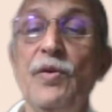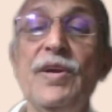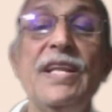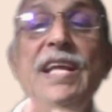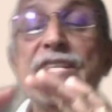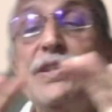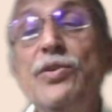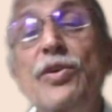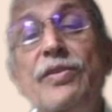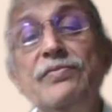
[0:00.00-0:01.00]
Okay, there is
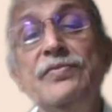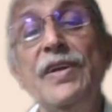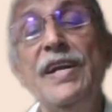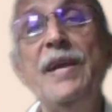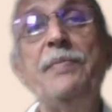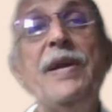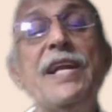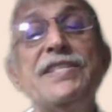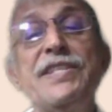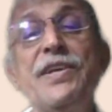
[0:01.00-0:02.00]
no
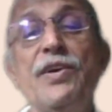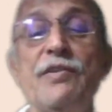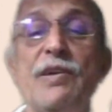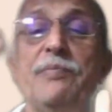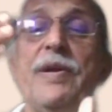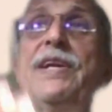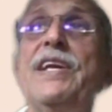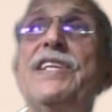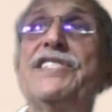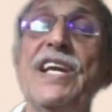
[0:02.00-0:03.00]
dependency on your
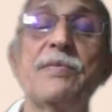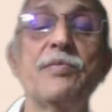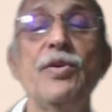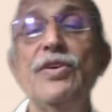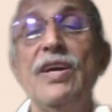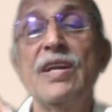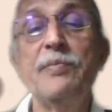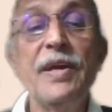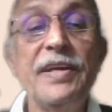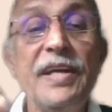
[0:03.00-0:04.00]
printed checkbook or a
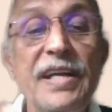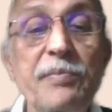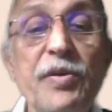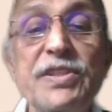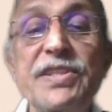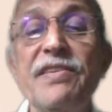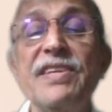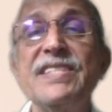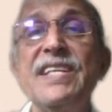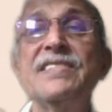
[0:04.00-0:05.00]
printed deposit
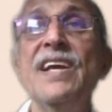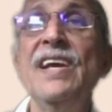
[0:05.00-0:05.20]
receipt.